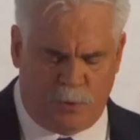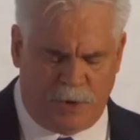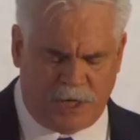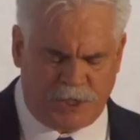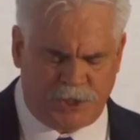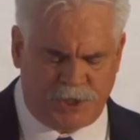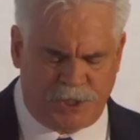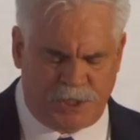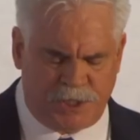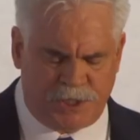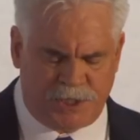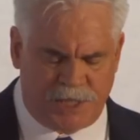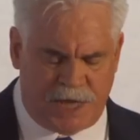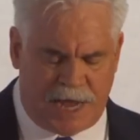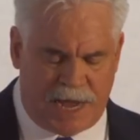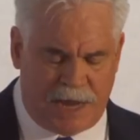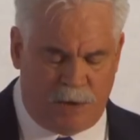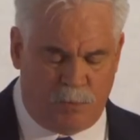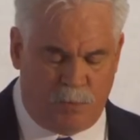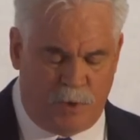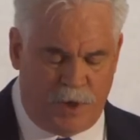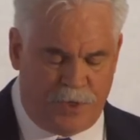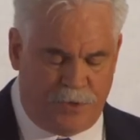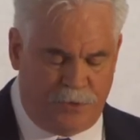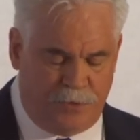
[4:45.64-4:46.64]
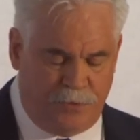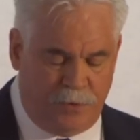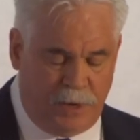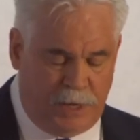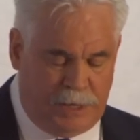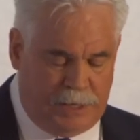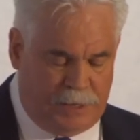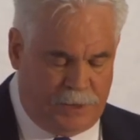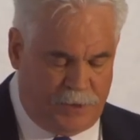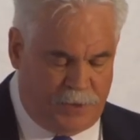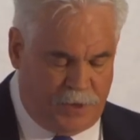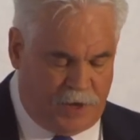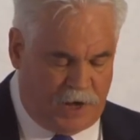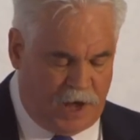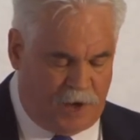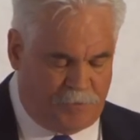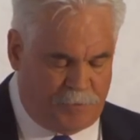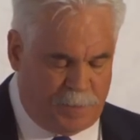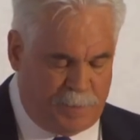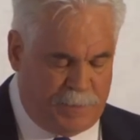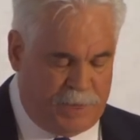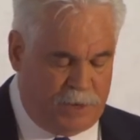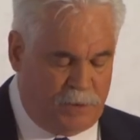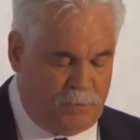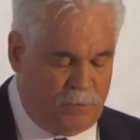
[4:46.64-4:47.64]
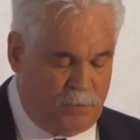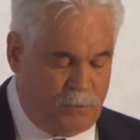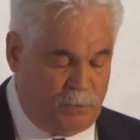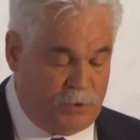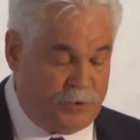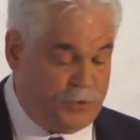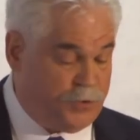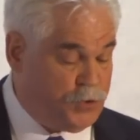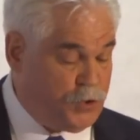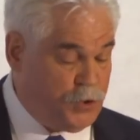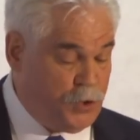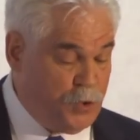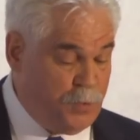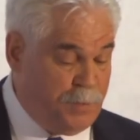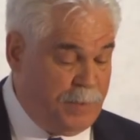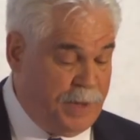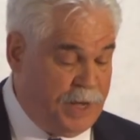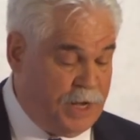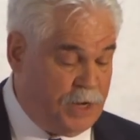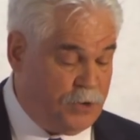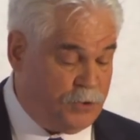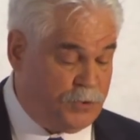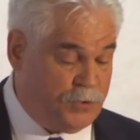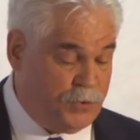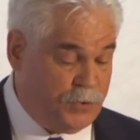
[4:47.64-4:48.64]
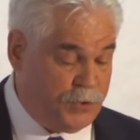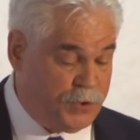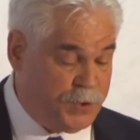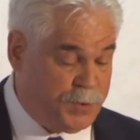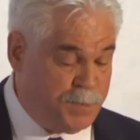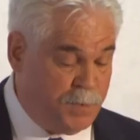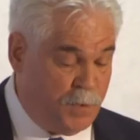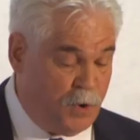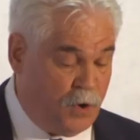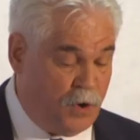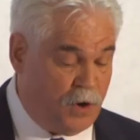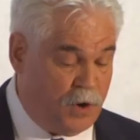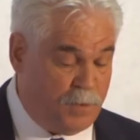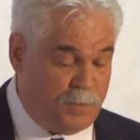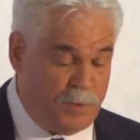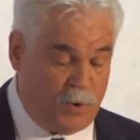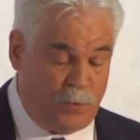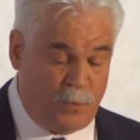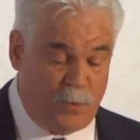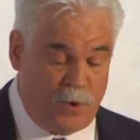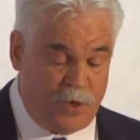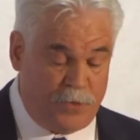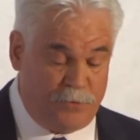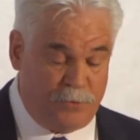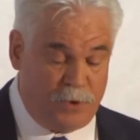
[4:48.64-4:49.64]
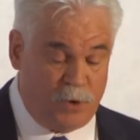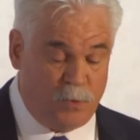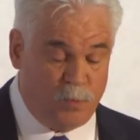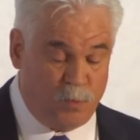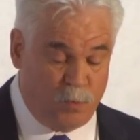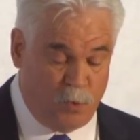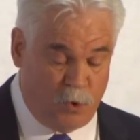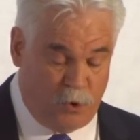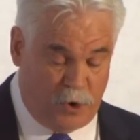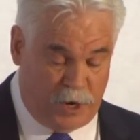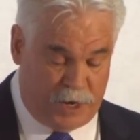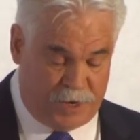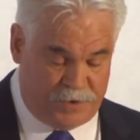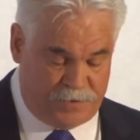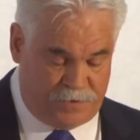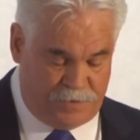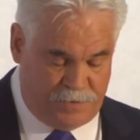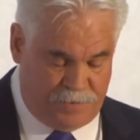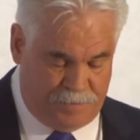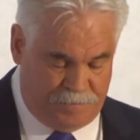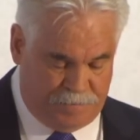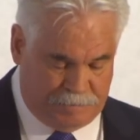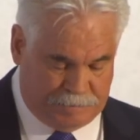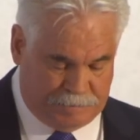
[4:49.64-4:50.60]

question is not whether the government is too big or too small, but whether it works.